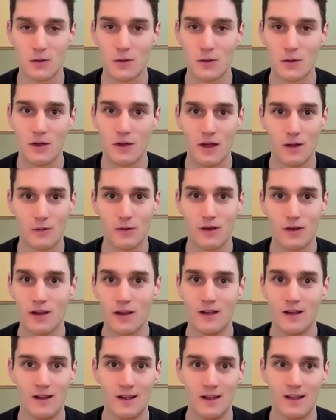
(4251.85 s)
So I would
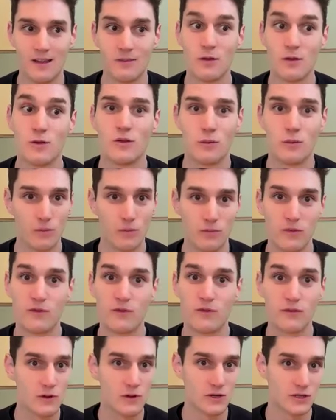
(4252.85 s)
think that the
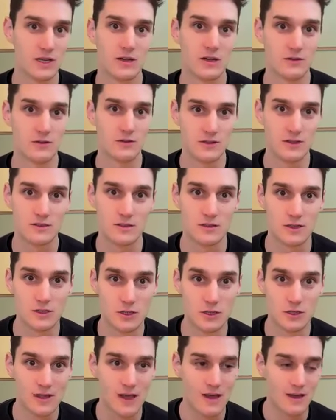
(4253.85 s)
first question here is
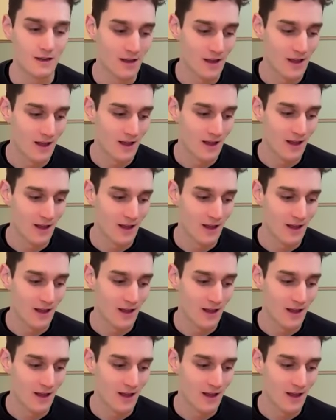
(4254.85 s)
just that.